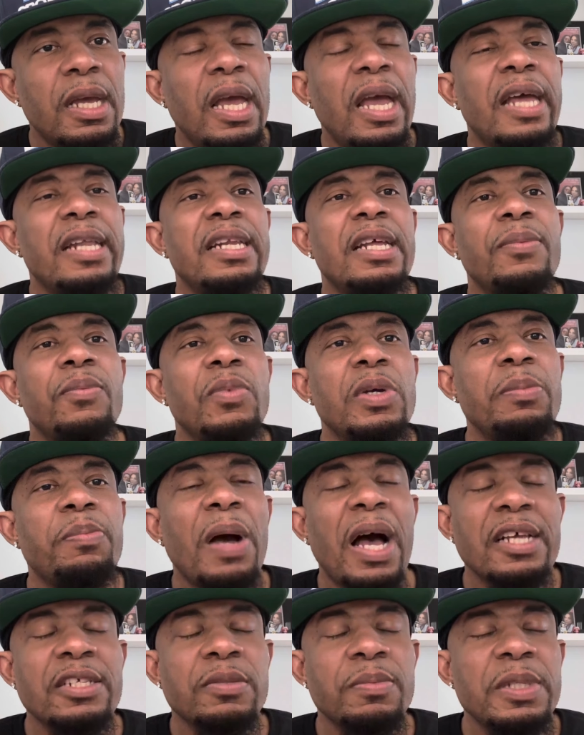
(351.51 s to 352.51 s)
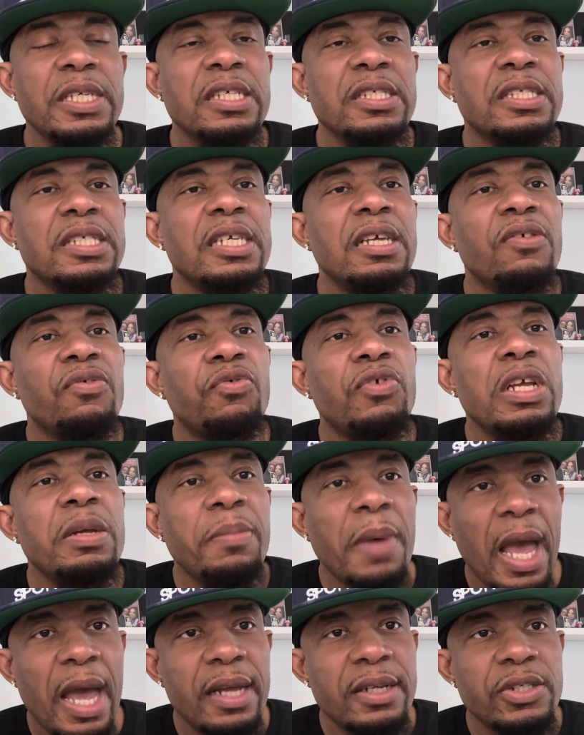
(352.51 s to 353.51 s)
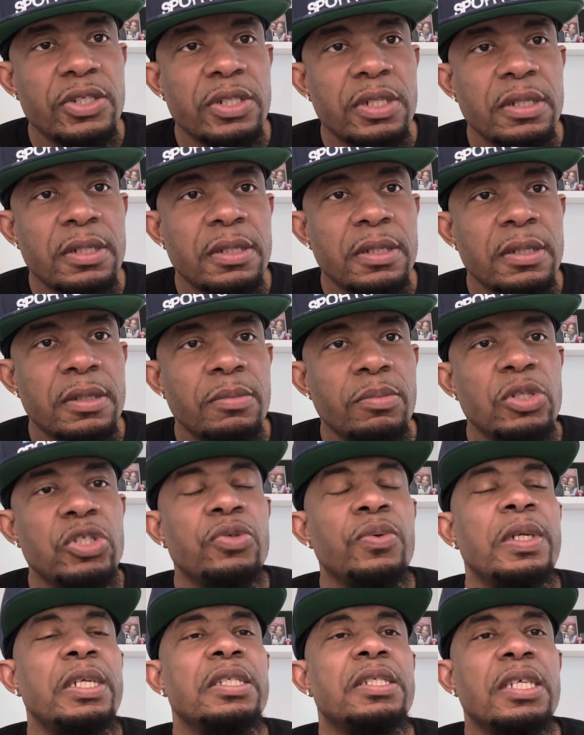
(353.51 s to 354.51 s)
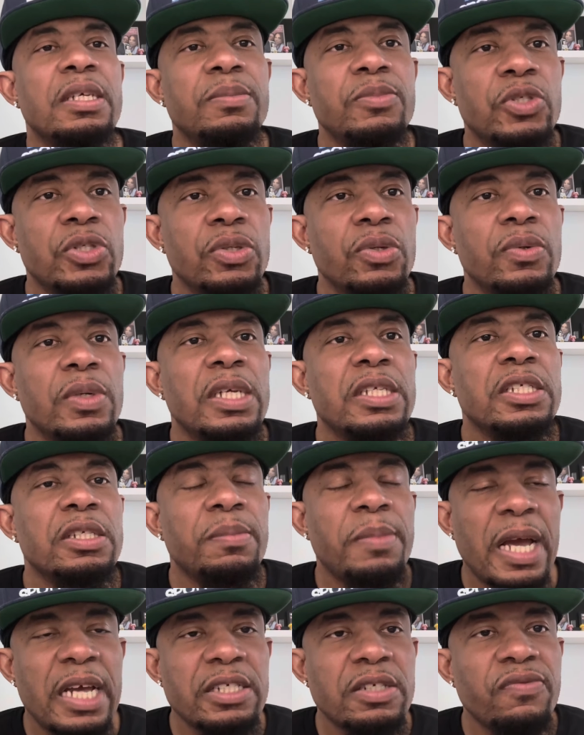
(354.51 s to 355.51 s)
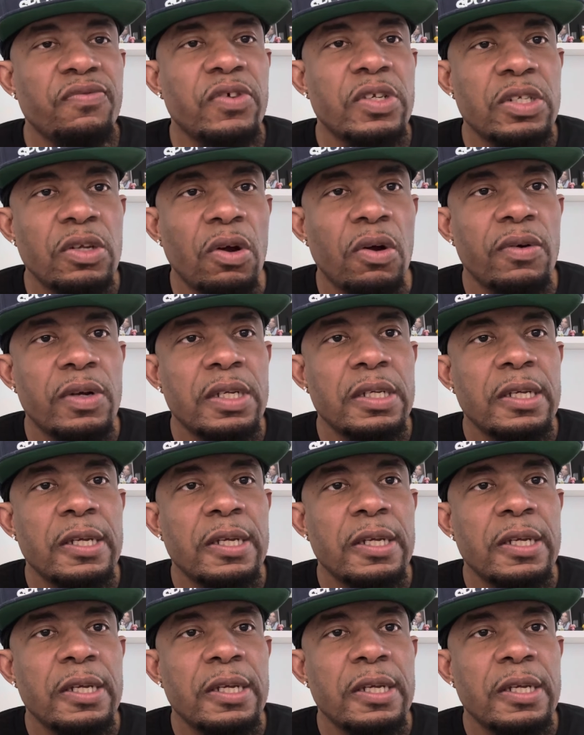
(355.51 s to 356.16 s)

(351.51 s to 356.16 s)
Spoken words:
And then we possibly could see a rematch between Tim Tszyu and Sebastian Fundora.